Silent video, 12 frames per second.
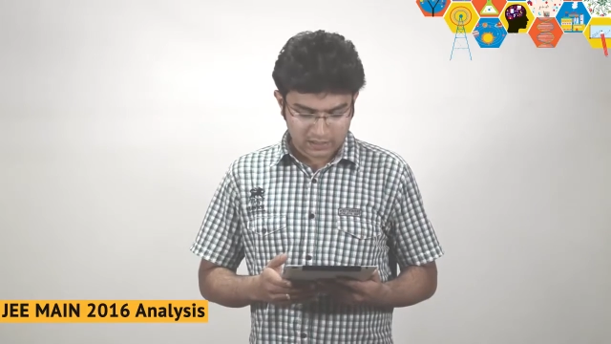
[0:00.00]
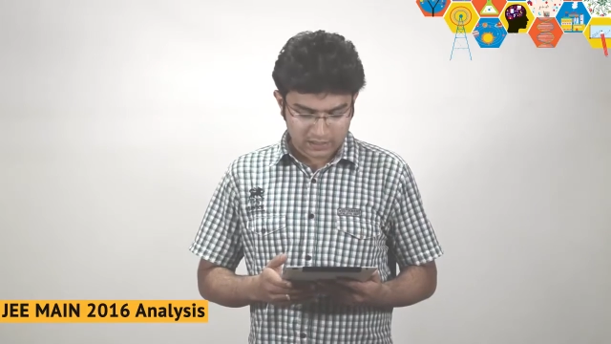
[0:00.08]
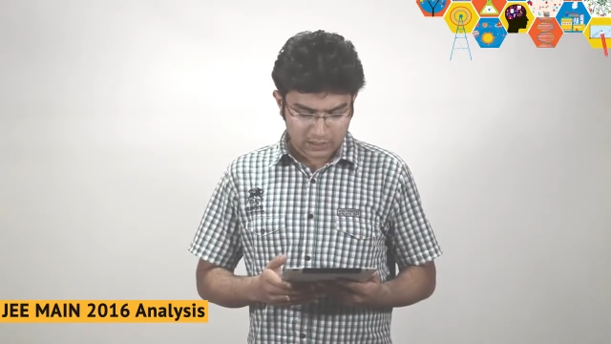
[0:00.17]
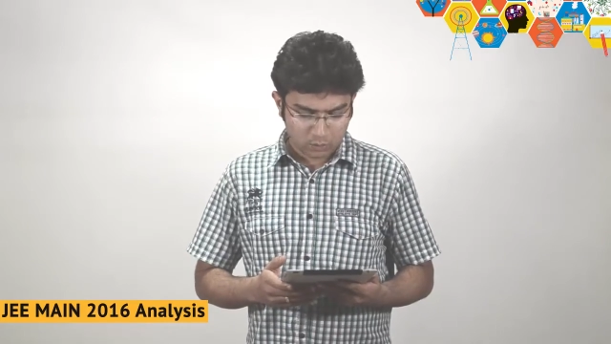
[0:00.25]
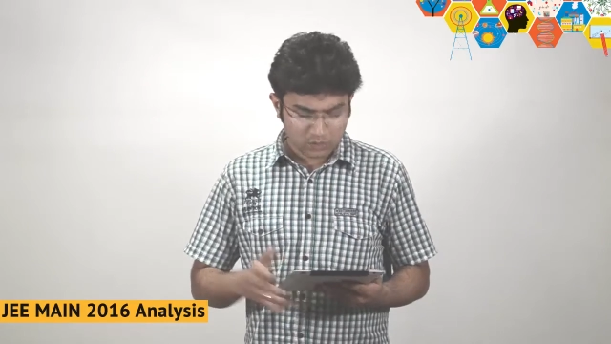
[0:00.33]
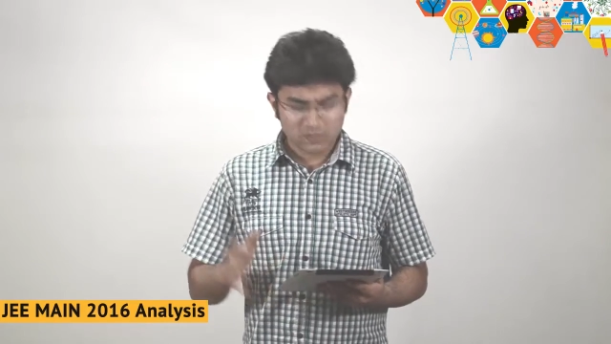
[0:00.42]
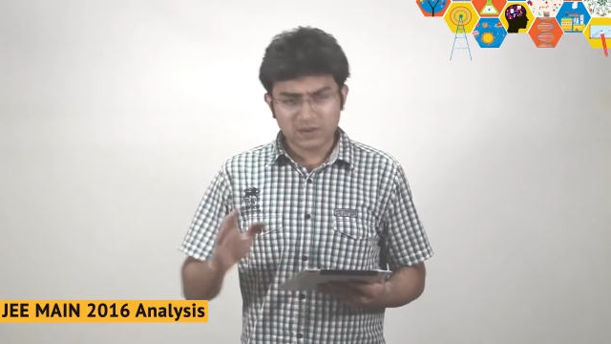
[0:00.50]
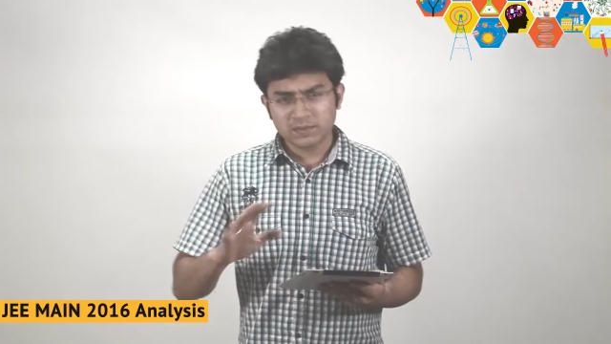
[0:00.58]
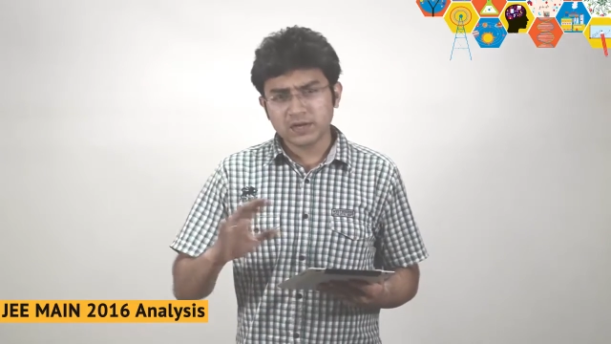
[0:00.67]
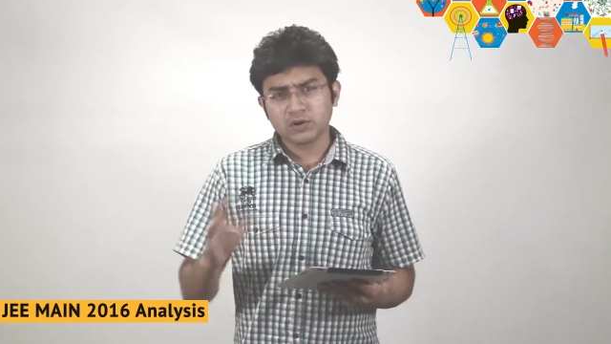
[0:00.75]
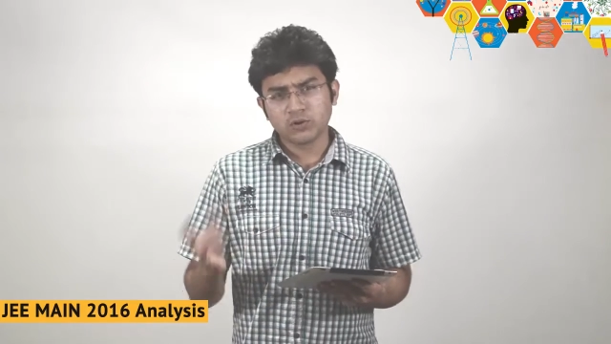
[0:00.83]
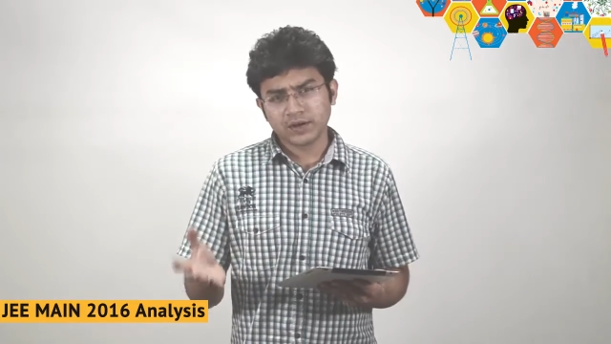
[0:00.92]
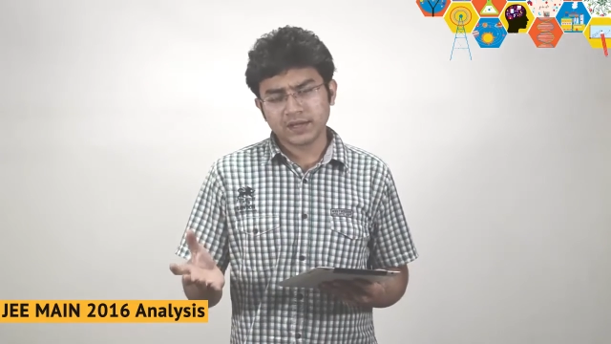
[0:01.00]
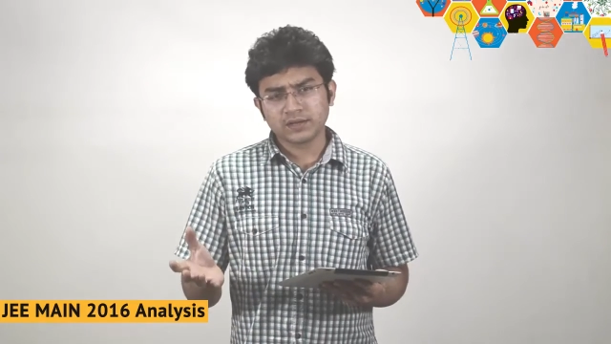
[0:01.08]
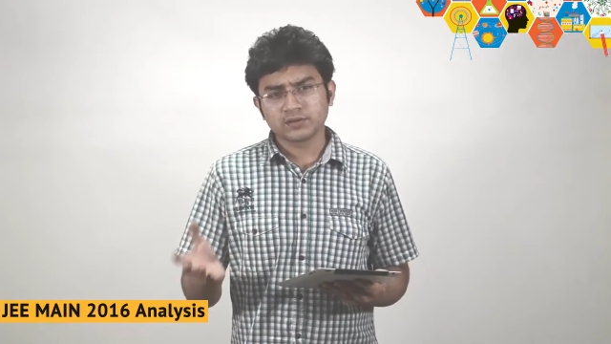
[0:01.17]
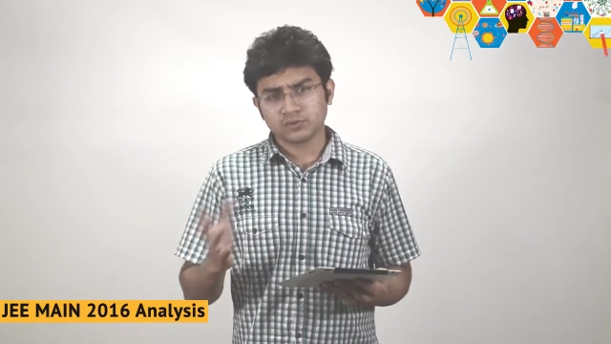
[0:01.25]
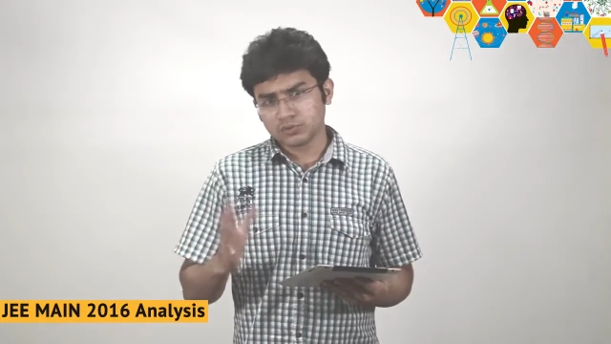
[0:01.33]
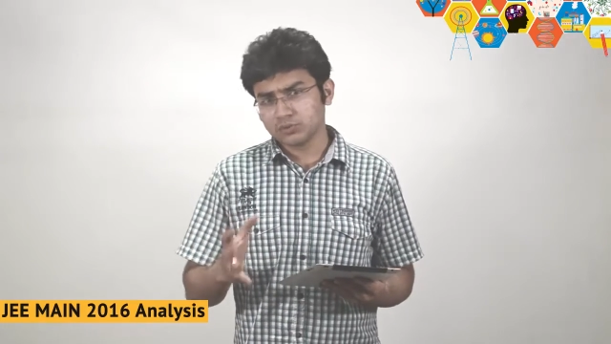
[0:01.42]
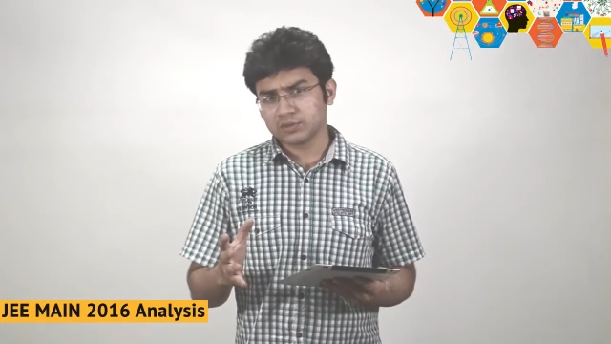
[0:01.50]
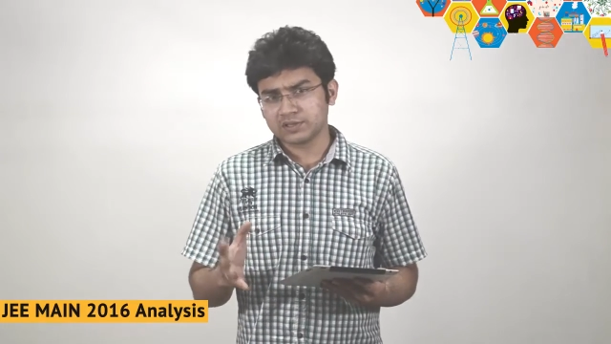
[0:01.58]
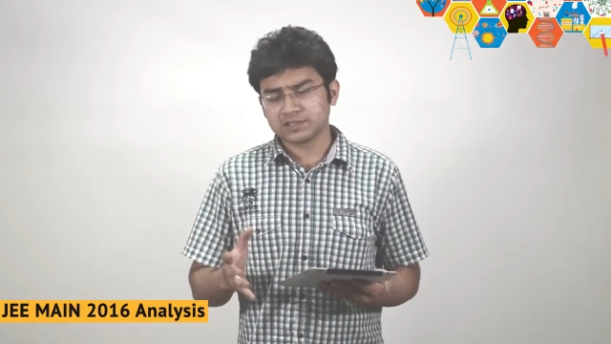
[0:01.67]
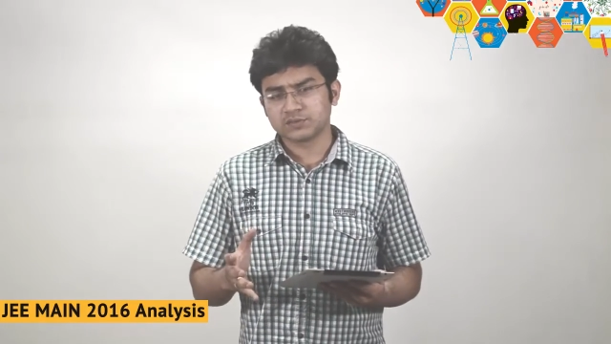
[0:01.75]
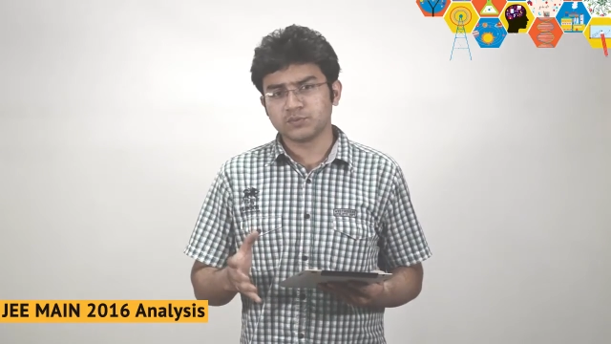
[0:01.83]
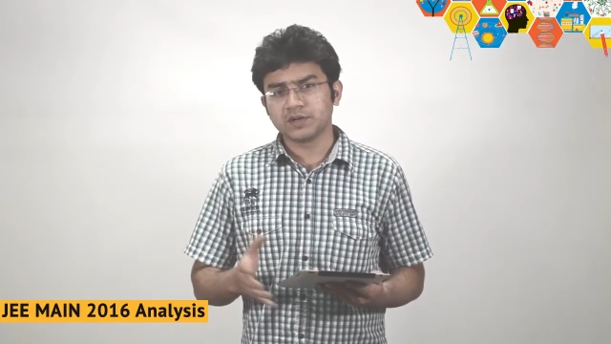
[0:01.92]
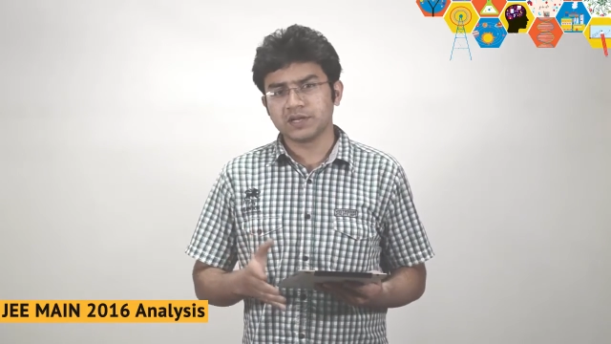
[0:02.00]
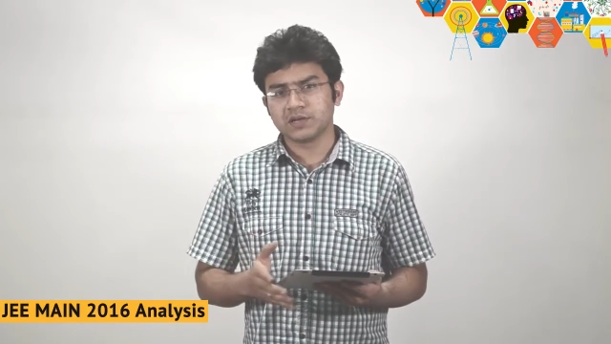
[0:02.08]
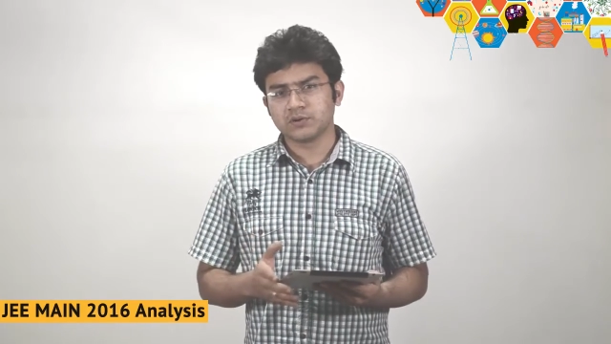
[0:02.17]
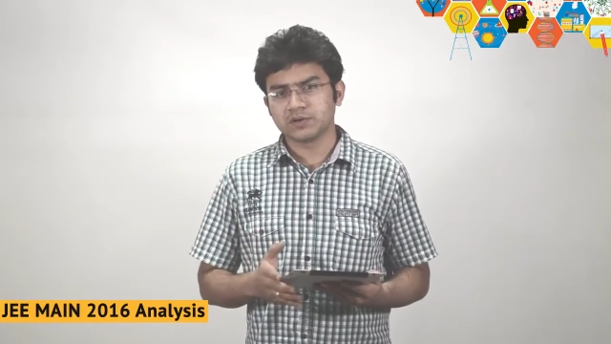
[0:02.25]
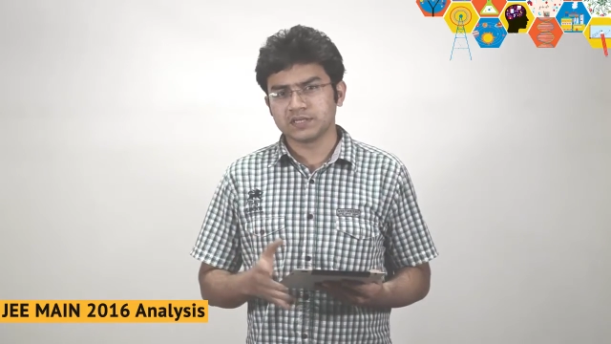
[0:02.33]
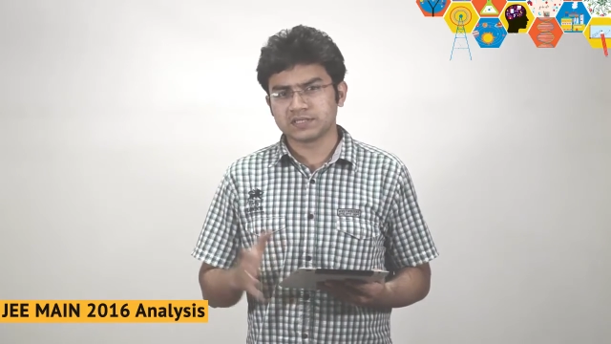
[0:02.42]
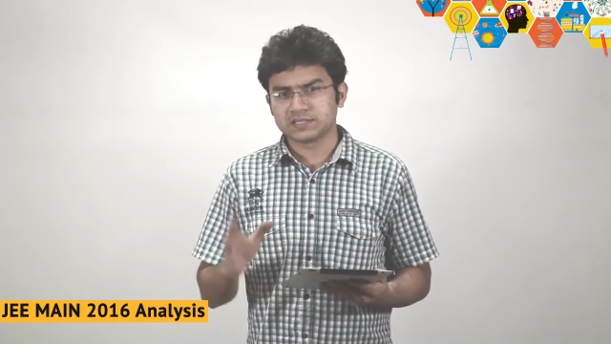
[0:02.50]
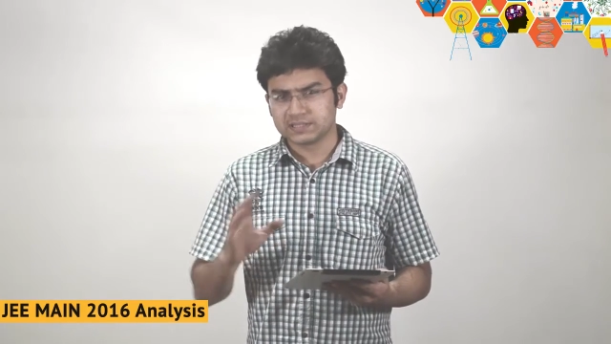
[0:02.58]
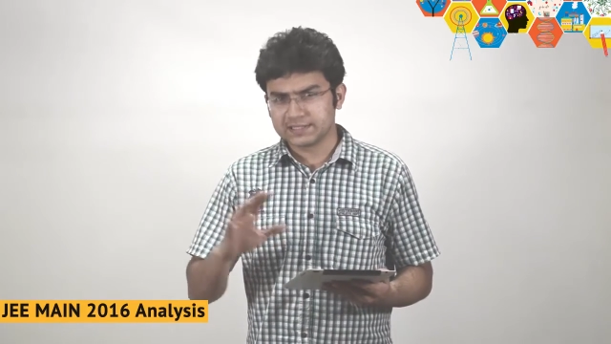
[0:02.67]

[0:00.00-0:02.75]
Now what we'll be going to do in this video is